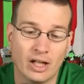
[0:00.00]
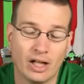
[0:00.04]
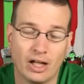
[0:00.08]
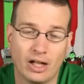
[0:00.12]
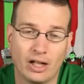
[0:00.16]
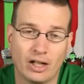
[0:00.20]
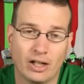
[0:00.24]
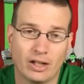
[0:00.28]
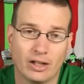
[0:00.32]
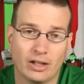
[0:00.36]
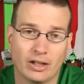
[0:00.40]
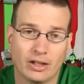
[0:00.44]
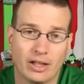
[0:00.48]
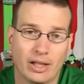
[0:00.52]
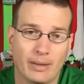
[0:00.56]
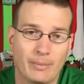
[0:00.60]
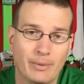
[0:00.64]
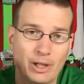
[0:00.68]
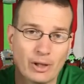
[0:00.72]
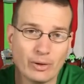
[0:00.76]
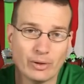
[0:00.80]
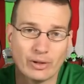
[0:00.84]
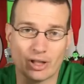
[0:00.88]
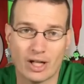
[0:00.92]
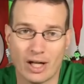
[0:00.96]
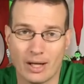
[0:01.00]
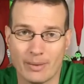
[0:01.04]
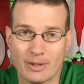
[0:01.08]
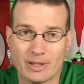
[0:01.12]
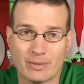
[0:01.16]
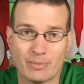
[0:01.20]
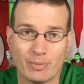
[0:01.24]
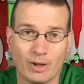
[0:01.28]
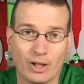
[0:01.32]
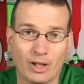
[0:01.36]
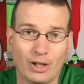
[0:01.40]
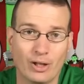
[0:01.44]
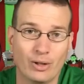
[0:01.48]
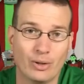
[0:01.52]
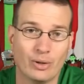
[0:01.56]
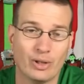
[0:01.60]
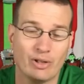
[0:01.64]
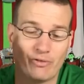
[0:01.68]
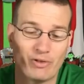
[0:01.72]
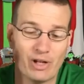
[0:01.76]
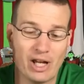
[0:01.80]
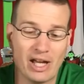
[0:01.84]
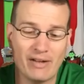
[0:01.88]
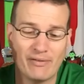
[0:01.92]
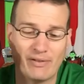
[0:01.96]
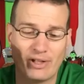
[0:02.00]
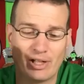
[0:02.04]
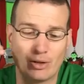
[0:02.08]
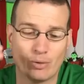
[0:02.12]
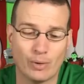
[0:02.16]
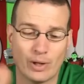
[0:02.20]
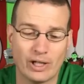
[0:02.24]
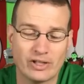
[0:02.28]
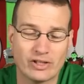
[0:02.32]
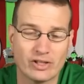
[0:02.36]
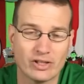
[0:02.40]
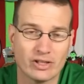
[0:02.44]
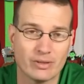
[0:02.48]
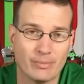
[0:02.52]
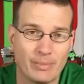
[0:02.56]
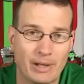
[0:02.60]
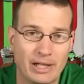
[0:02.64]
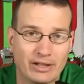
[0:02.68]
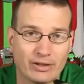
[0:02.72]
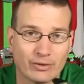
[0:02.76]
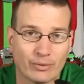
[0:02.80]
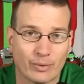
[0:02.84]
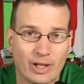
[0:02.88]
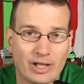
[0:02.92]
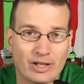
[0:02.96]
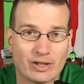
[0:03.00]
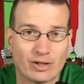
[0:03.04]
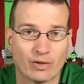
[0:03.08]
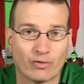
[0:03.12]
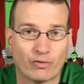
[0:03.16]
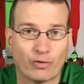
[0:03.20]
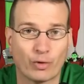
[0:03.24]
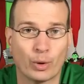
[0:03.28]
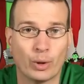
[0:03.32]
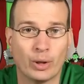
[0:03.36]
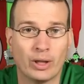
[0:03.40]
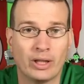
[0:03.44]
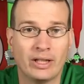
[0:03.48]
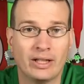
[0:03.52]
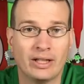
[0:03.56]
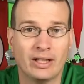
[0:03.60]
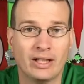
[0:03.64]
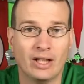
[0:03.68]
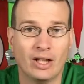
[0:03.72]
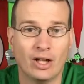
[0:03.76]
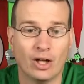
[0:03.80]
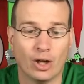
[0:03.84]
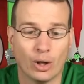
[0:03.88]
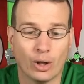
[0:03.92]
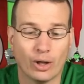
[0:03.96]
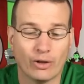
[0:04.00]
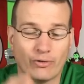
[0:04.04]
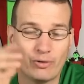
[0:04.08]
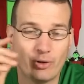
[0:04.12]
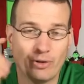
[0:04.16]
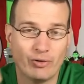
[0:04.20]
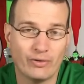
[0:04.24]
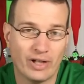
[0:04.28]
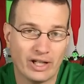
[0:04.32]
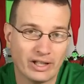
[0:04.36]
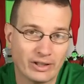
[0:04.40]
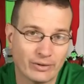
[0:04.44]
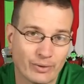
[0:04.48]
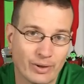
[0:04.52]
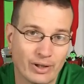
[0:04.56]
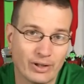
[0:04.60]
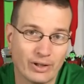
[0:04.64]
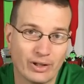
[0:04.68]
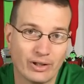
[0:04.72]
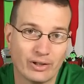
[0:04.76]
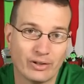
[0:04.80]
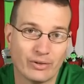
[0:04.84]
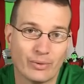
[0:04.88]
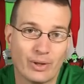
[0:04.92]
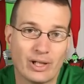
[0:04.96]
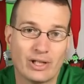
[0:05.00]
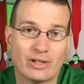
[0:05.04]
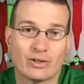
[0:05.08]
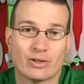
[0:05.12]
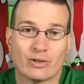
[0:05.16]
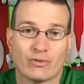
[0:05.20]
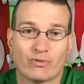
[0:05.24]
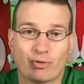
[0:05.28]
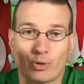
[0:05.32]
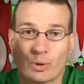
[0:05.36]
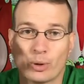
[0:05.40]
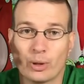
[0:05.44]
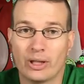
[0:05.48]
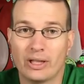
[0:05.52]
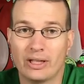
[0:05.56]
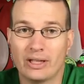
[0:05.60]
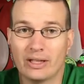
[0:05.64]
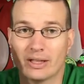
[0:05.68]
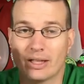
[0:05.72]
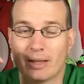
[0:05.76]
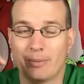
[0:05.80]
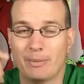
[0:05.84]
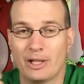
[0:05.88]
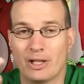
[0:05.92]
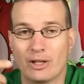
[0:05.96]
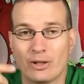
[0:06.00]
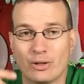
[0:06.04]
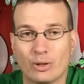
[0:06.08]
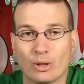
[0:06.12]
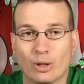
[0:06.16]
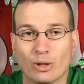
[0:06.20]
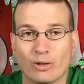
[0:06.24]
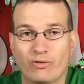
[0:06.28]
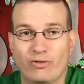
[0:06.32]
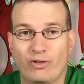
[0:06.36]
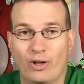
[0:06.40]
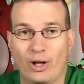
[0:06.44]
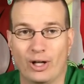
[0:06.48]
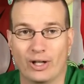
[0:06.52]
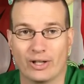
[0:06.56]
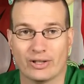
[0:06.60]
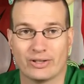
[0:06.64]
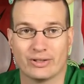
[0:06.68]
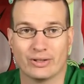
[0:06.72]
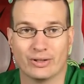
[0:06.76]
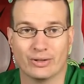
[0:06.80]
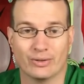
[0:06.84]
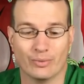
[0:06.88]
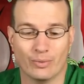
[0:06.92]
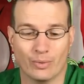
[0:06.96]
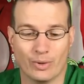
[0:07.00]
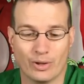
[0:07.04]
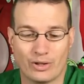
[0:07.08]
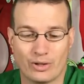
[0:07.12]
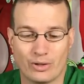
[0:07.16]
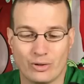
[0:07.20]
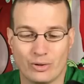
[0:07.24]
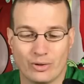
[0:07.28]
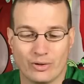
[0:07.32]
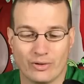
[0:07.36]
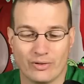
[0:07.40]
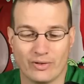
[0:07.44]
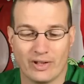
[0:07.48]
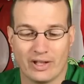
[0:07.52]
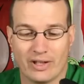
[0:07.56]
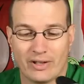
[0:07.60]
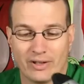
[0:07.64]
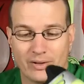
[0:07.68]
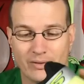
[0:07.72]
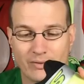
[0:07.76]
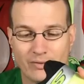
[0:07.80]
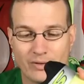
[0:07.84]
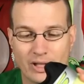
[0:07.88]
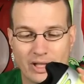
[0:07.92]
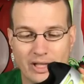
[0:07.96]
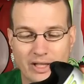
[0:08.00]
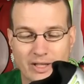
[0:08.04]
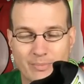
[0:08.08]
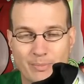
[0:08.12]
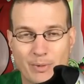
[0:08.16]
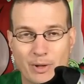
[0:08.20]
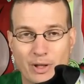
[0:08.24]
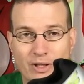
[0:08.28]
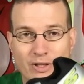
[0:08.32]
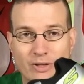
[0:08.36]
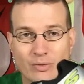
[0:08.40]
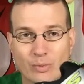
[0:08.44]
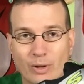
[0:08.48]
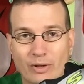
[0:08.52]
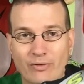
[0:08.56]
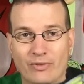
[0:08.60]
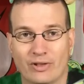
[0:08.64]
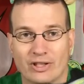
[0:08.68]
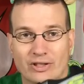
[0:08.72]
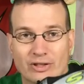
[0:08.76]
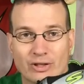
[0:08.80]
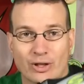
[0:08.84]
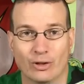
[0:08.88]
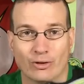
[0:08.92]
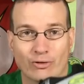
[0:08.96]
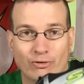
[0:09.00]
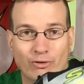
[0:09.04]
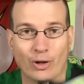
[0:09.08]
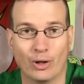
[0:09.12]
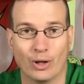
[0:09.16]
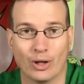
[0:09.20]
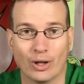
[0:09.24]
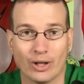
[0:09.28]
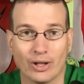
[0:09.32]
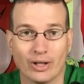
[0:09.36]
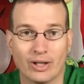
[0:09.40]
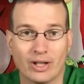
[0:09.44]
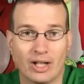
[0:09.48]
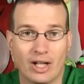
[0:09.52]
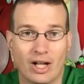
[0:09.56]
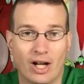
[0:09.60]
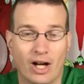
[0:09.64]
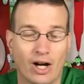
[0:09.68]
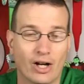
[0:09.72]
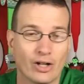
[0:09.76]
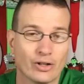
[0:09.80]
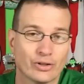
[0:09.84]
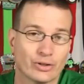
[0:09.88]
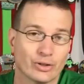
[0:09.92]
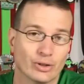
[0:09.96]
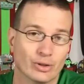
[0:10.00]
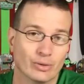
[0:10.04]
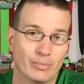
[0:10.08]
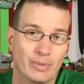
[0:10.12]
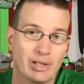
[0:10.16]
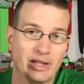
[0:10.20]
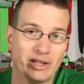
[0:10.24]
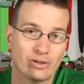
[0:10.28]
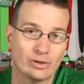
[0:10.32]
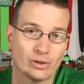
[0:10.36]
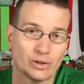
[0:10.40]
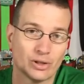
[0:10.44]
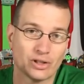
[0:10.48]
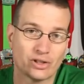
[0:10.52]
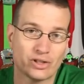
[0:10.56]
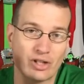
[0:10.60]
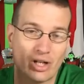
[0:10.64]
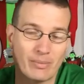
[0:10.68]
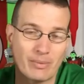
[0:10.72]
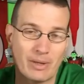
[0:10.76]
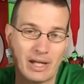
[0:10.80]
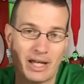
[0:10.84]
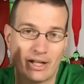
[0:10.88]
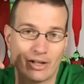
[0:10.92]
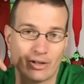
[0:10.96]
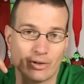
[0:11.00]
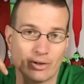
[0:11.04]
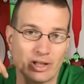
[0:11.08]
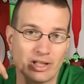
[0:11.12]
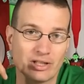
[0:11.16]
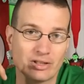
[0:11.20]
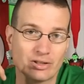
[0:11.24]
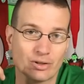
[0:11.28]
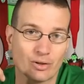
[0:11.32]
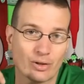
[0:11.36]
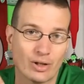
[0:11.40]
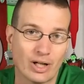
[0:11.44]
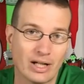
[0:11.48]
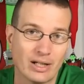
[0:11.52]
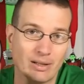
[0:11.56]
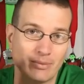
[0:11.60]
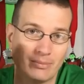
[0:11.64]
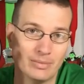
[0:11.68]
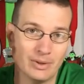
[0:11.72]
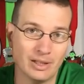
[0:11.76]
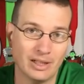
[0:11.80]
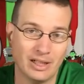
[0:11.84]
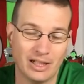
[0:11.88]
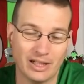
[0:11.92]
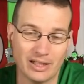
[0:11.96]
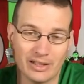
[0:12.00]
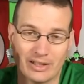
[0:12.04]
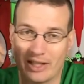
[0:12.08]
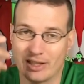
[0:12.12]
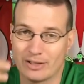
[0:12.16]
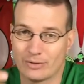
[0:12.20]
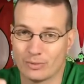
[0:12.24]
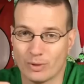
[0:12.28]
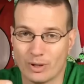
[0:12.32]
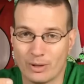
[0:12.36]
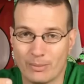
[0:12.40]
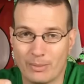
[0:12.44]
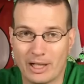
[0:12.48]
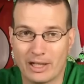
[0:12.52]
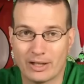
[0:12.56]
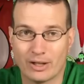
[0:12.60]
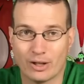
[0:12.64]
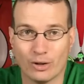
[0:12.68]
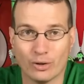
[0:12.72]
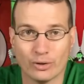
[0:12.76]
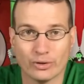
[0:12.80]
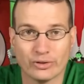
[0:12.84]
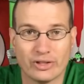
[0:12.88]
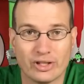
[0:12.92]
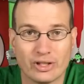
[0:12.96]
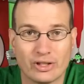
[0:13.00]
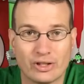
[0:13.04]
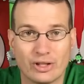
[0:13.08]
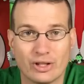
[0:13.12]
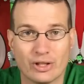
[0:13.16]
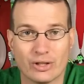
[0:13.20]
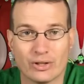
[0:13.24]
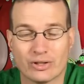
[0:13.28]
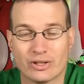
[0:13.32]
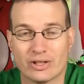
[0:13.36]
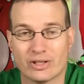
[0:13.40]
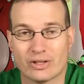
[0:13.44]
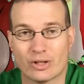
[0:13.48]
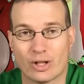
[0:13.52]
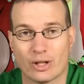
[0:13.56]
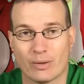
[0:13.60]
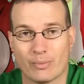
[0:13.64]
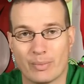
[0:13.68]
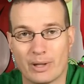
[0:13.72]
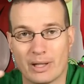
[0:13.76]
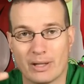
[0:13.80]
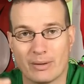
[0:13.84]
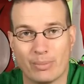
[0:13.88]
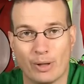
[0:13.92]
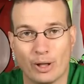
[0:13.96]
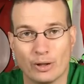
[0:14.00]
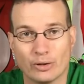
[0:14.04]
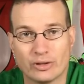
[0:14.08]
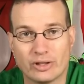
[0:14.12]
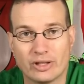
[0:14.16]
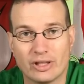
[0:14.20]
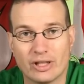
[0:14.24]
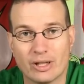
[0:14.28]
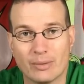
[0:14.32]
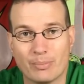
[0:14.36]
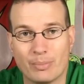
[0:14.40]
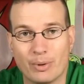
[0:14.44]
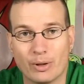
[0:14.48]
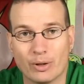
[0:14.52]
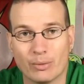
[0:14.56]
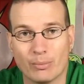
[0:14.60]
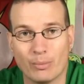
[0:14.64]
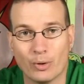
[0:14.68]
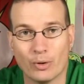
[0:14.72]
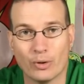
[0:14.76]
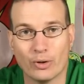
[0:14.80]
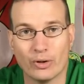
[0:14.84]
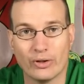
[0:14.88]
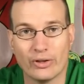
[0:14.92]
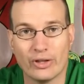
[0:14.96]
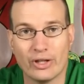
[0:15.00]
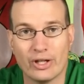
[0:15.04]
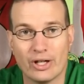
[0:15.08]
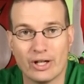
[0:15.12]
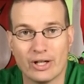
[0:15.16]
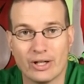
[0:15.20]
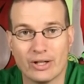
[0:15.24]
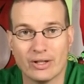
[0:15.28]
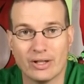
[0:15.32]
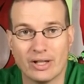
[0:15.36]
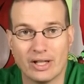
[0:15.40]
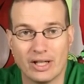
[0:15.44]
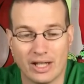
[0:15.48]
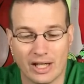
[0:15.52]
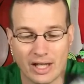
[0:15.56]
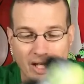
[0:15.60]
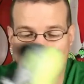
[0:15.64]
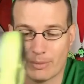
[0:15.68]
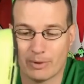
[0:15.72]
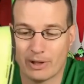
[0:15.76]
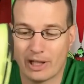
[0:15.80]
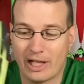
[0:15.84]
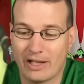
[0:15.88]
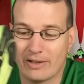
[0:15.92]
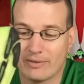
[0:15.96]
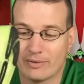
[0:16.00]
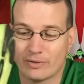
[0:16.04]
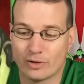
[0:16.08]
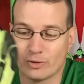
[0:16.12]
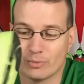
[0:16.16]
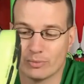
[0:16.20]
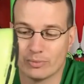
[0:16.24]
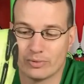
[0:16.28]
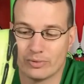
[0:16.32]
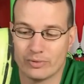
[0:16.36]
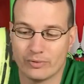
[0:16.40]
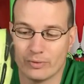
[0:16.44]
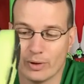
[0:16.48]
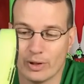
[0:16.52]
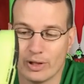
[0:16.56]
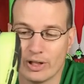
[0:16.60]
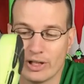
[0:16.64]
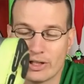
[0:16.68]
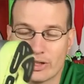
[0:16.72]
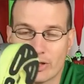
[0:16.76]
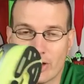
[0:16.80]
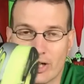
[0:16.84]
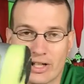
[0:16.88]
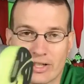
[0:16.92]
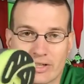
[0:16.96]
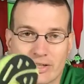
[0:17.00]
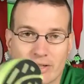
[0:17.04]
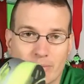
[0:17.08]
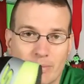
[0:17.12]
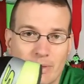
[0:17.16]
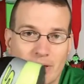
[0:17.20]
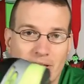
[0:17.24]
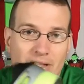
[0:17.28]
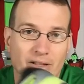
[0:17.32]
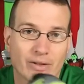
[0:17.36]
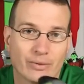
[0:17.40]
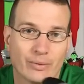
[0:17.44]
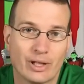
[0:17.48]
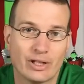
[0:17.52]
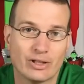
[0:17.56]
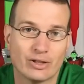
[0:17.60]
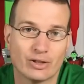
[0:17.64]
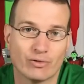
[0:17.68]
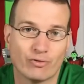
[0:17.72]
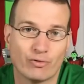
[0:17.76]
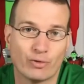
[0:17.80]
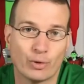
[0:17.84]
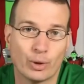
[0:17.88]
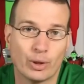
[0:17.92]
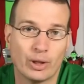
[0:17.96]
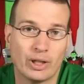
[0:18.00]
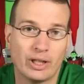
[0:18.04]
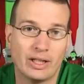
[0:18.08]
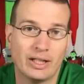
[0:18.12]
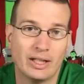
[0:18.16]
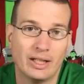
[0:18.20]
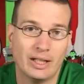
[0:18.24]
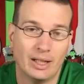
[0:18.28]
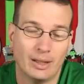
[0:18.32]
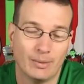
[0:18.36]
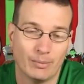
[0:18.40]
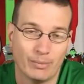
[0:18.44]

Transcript: Let me know in the comments below if you have any questions about the Razor 3, or if you've got the run in the Razor 3. Let me hear your thoughts on what you have experienced with it so far. Also, be sure to check me out on Instagram. that's one of my goals this year, is to start posting up more on there. I'm going to have some running shots of me and the Razor 3.